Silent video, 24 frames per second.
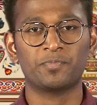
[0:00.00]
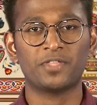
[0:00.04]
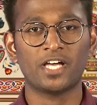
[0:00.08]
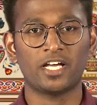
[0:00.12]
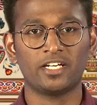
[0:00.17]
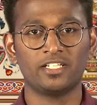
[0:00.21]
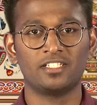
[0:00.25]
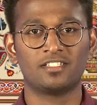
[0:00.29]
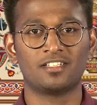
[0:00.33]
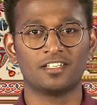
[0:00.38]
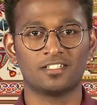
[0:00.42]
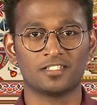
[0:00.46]
Mansabdari
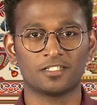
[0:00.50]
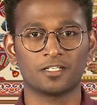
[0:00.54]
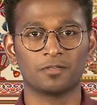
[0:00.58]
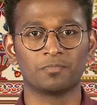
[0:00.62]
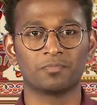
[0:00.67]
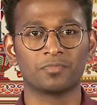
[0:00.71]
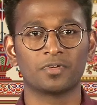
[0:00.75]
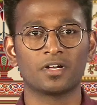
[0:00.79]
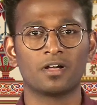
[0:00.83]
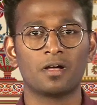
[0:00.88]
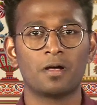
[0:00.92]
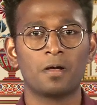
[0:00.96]
system.
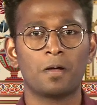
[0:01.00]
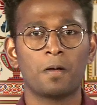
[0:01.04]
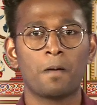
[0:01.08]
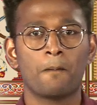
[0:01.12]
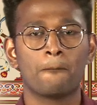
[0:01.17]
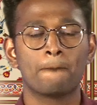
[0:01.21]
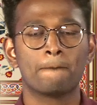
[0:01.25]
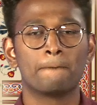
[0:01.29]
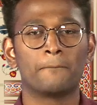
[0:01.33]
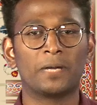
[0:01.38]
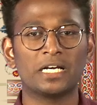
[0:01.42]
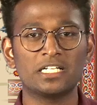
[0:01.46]

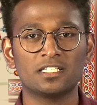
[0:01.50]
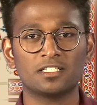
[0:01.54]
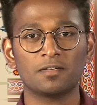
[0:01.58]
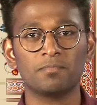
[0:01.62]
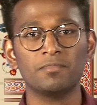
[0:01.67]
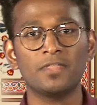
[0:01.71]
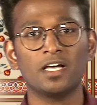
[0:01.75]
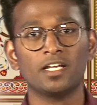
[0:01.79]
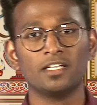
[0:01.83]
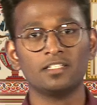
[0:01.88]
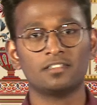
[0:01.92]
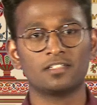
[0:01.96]

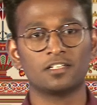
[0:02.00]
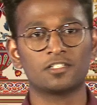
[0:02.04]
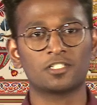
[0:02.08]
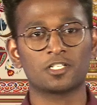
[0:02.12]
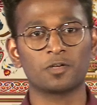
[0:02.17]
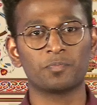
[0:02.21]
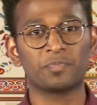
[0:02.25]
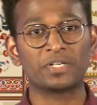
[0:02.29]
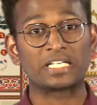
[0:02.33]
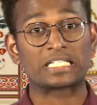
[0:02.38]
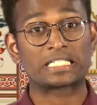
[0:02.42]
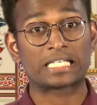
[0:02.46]
Mansabdari
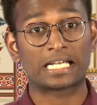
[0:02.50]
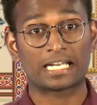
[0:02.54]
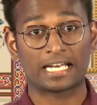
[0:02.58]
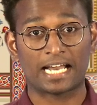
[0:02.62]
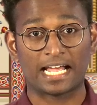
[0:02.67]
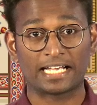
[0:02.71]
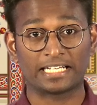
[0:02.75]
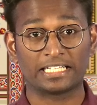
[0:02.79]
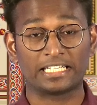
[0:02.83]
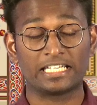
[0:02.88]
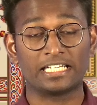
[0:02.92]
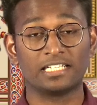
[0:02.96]
system is a
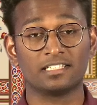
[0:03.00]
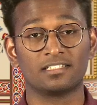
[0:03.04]
ranking